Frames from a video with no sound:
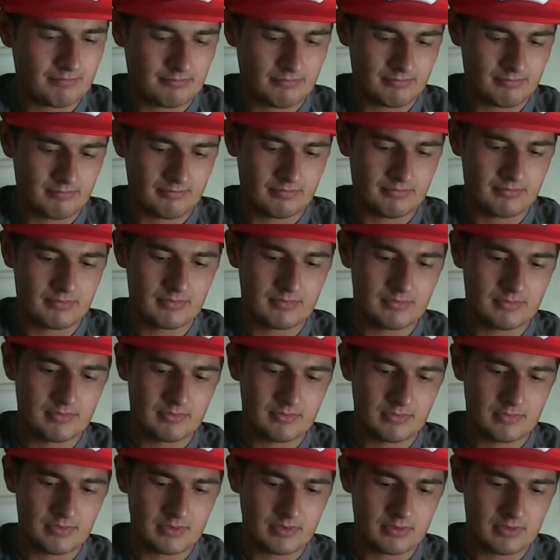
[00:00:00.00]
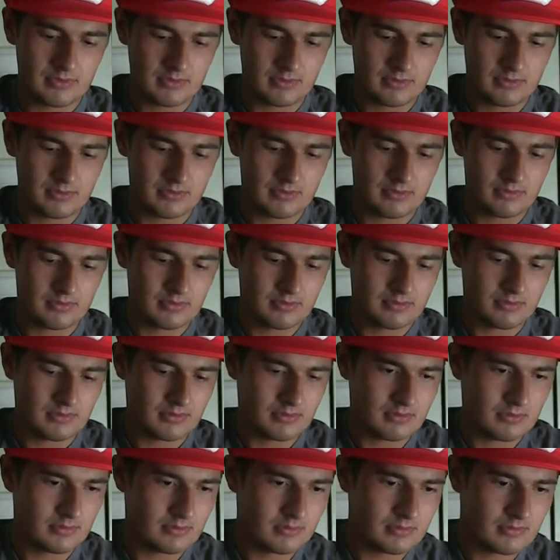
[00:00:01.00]

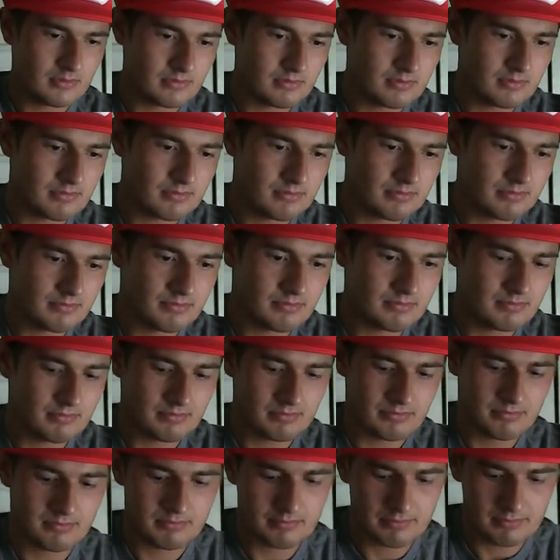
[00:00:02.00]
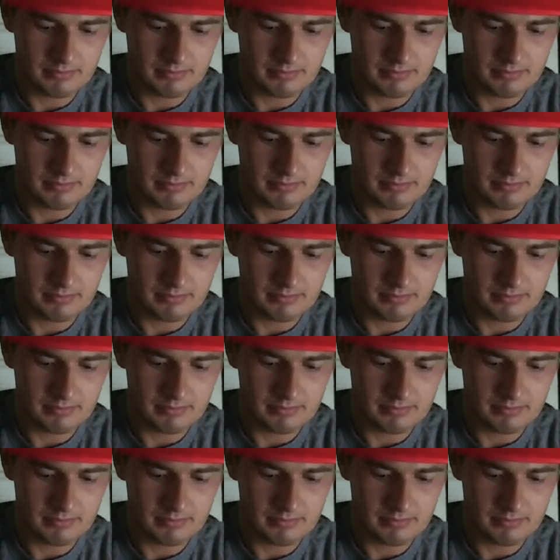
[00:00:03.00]
[no speech]